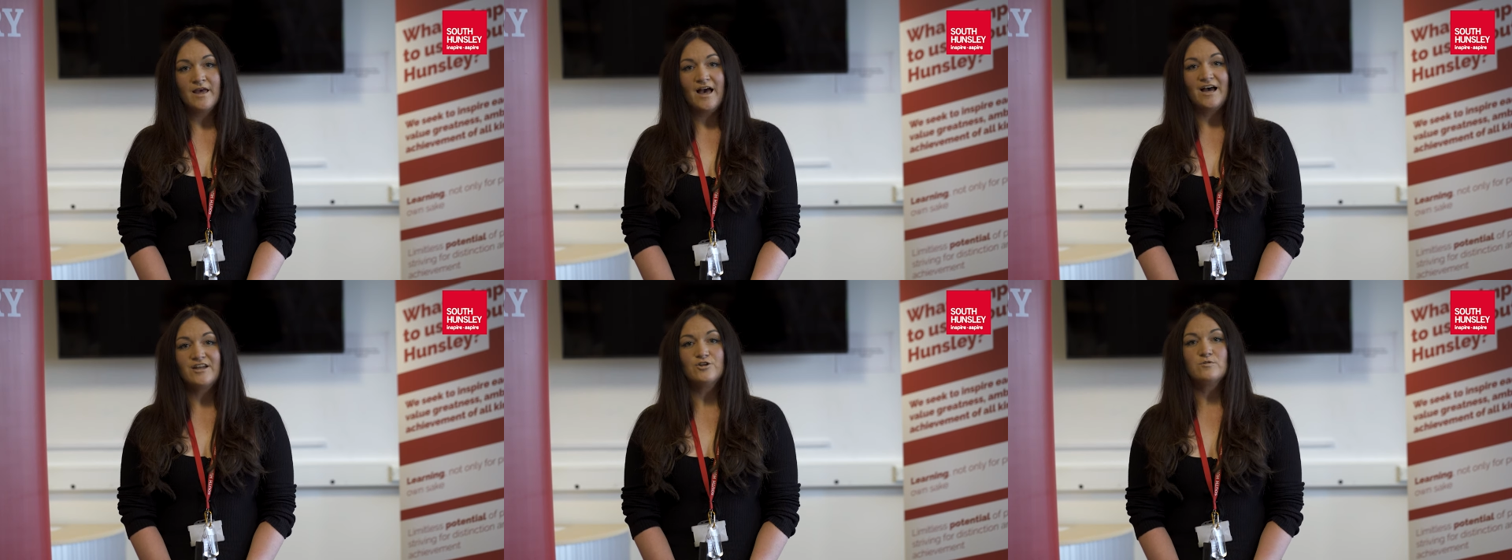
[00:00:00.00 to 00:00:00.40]

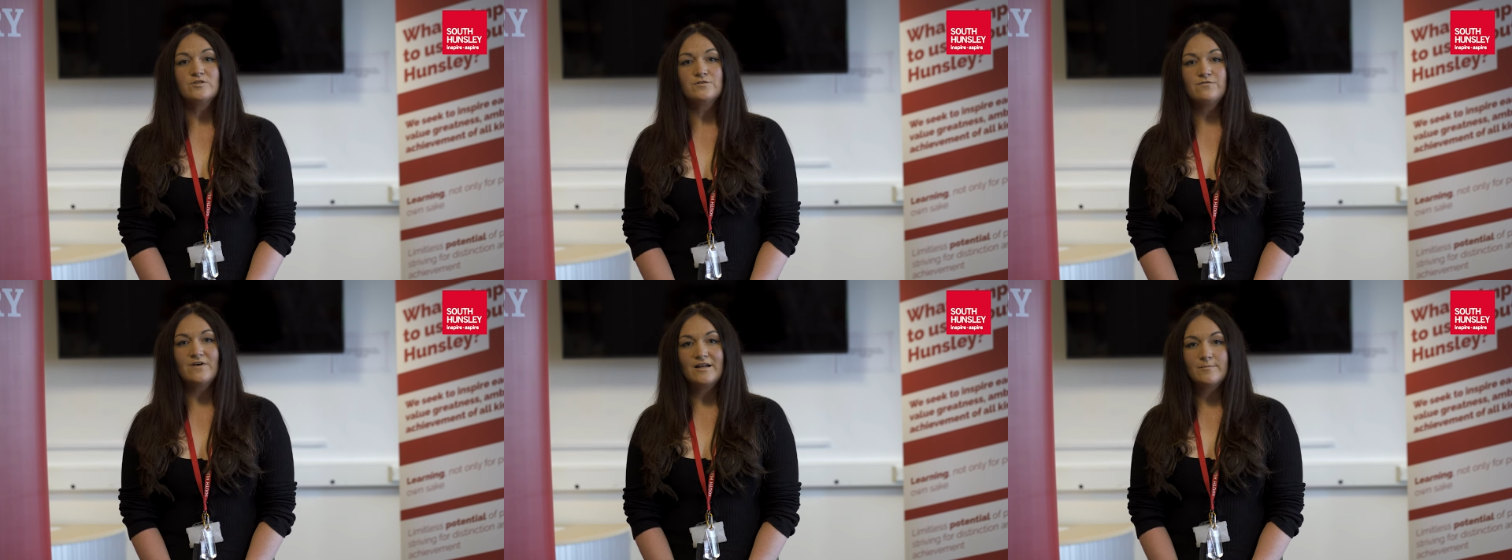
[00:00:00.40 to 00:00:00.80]
and you'll
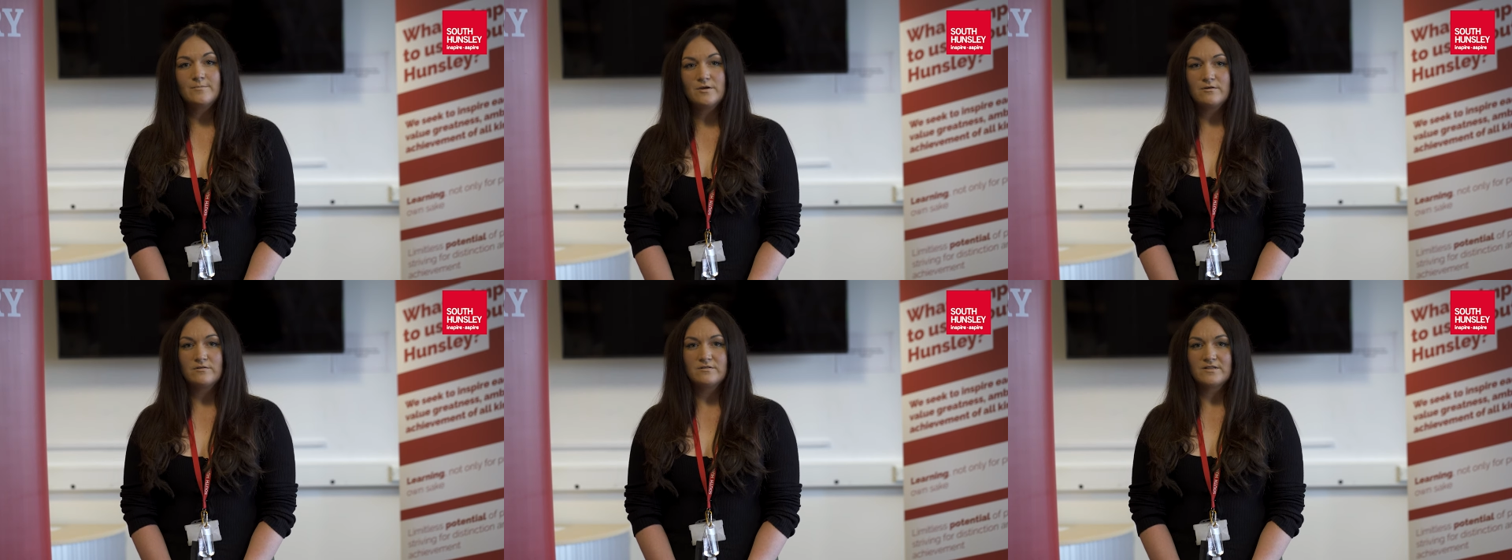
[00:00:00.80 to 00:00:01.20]
develop
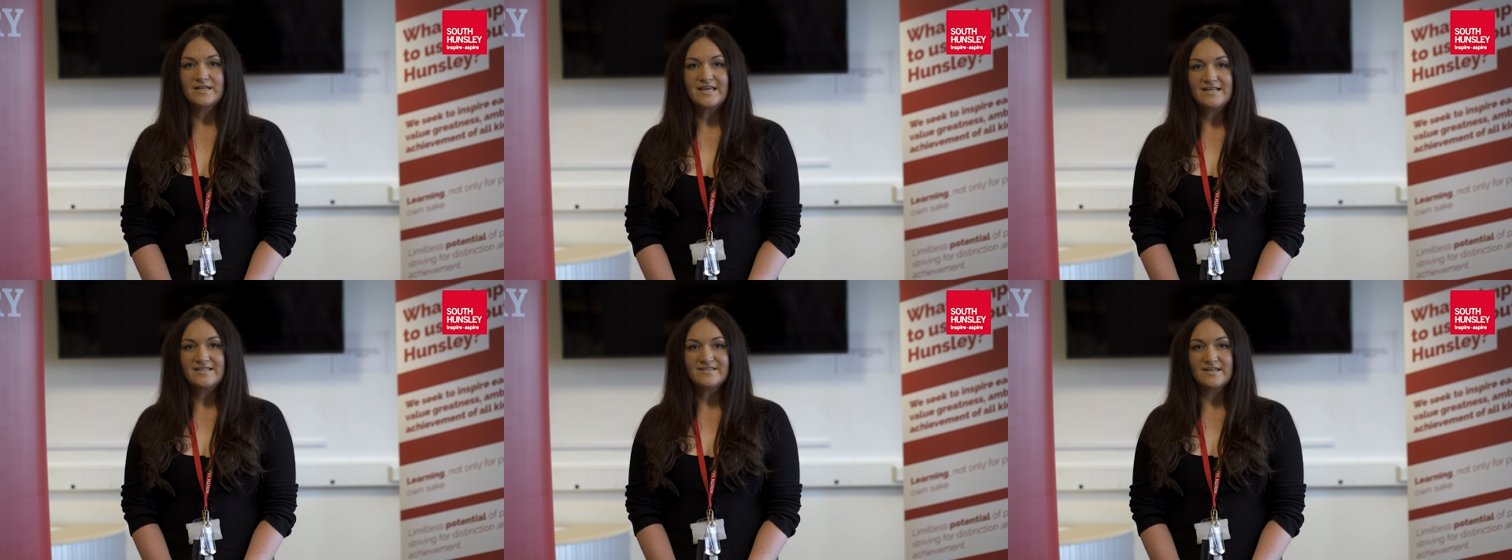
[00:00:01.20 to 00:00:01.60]

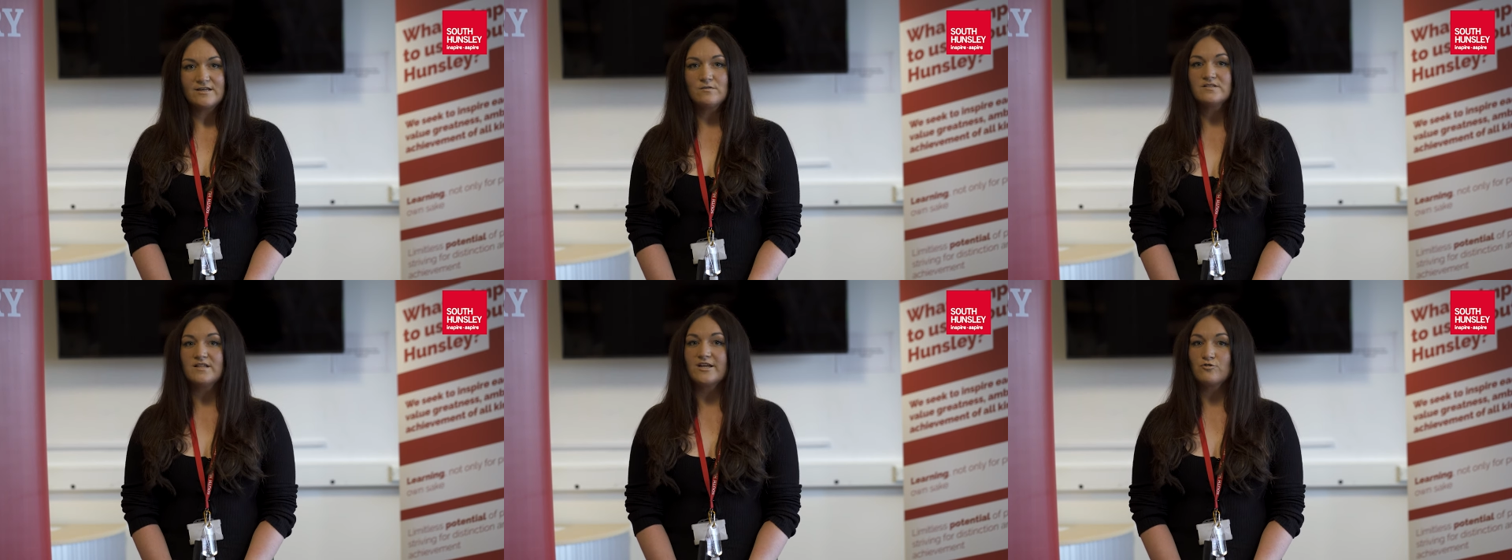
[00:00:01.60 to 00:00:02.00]
key
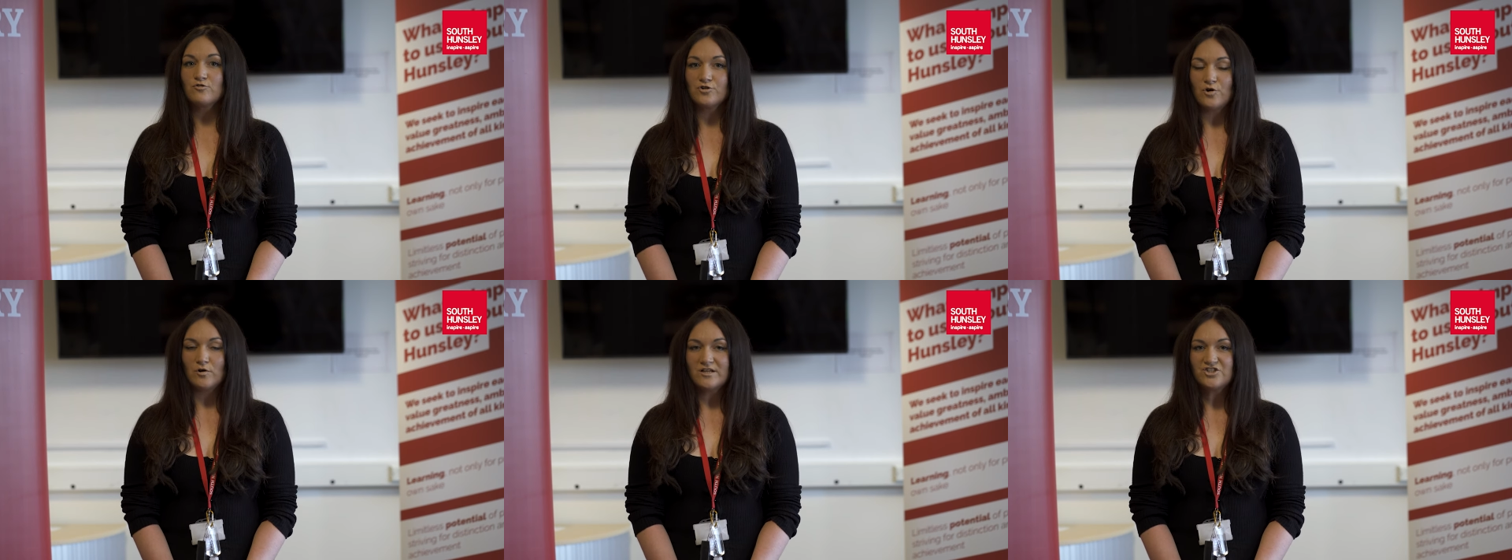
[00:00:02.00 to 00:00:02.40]
skills like
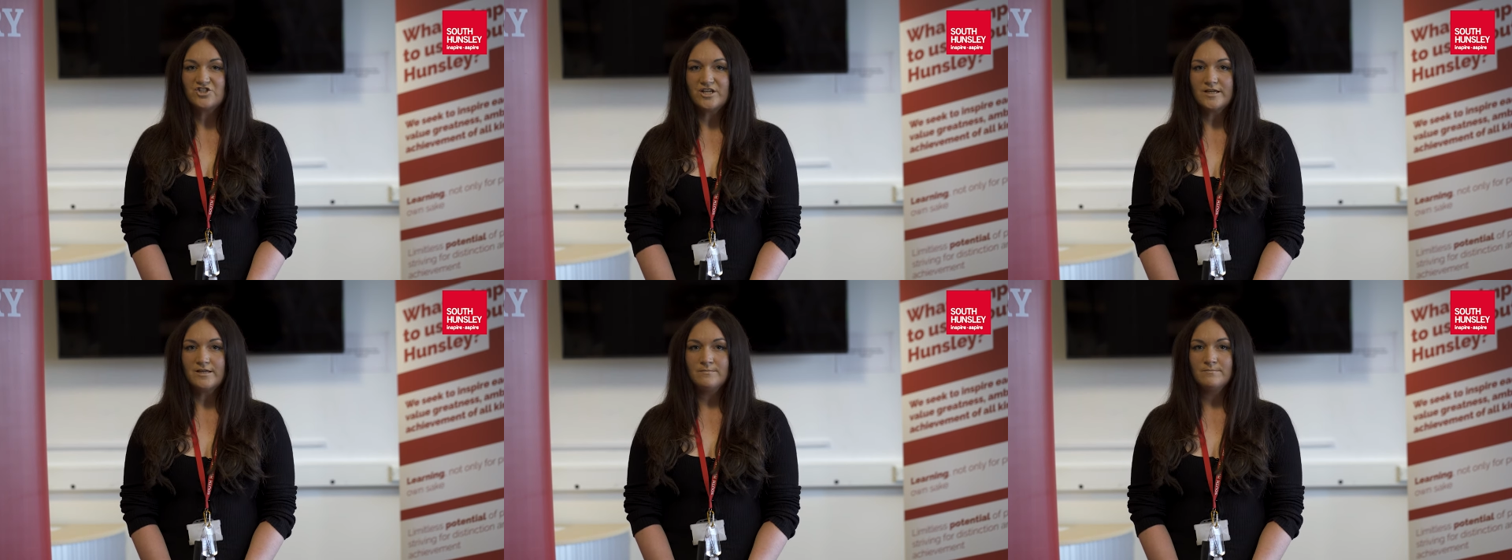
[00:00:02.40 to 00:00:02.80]

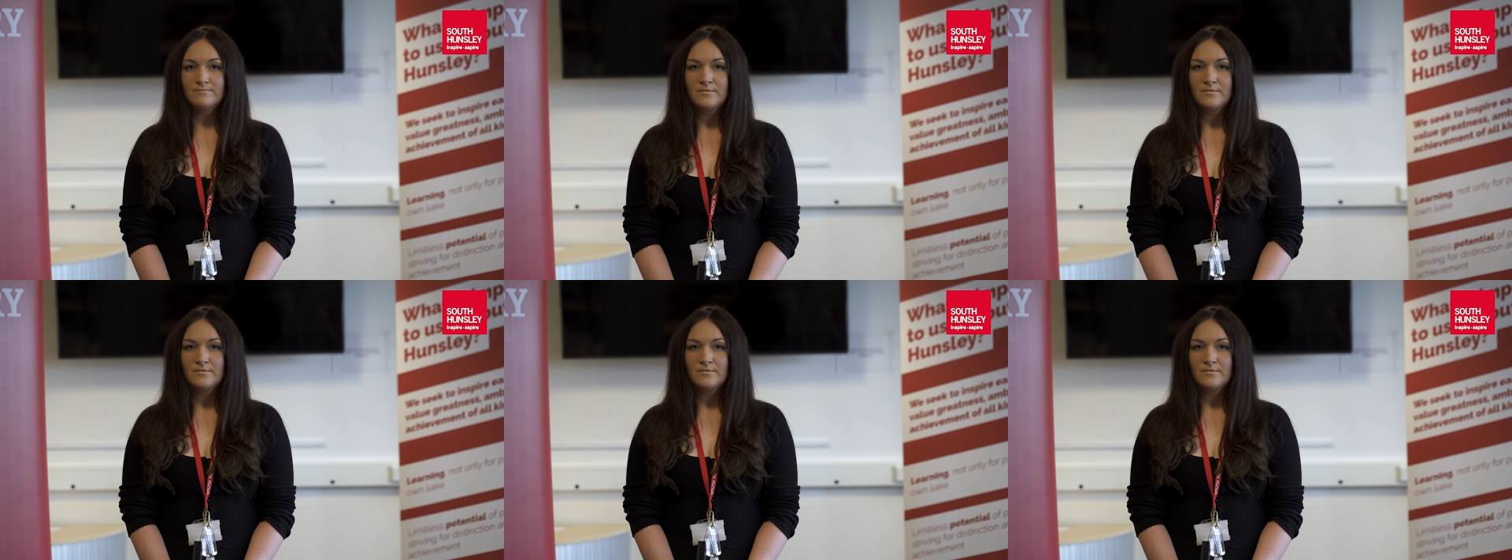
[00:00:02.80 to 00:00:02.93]
chronology,